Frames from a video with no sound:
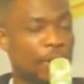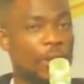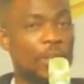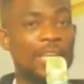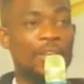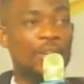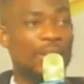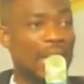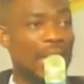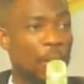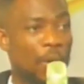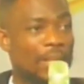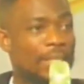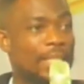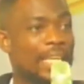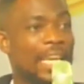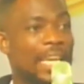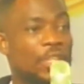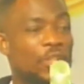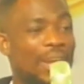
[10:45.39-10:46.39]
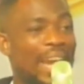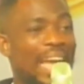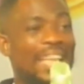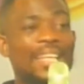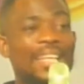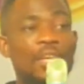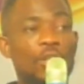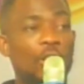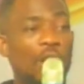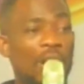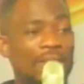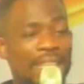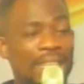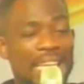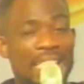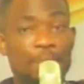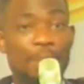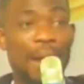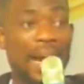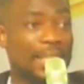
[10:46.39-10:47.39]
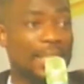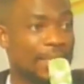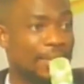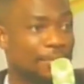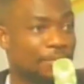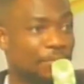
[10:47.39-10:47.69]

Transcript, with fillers: In other words, it's not like logic is bad.